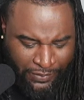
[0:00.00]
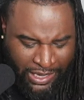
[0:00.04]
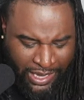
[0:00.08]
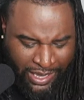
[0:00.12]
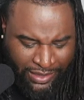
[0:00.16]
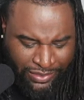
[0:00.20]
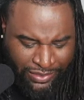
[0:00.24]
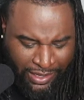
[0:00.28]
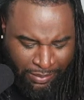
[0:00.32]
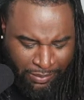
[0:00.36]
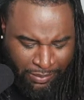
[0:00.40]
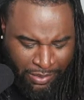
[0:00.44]

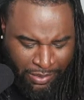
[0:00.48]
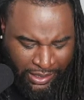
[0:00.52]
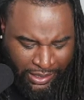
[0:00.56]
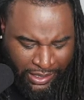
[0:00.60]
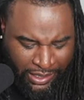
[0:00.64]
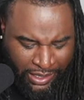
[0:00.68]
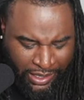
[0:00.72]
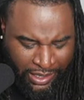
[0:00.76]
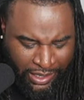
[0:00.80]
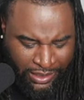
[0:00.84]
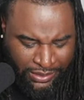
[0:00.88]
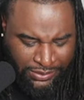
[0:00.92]

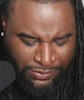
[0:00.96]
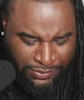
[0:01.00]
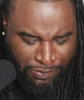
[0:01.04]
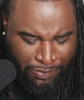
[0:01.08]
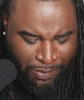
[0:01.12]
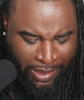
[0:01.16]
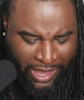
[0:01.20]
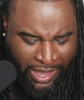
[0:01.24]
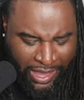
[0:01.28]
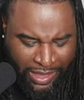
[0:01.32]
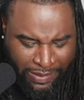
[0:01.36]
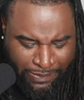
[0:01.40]
Munguia's
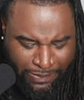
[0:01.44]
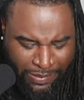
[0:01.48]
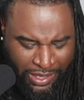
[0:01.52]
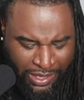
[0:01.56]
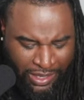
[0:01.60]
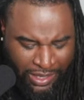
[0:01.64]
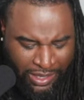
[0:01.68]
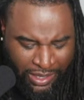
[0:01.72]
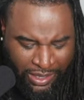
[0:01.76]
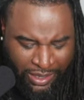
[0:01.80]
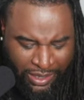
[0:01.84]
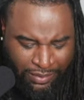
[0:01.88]

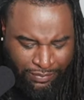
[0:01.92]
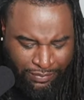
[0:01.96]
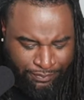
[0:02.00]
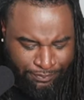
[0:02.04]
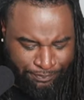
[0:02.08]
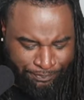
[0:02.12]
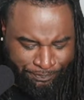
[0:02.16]
maybe...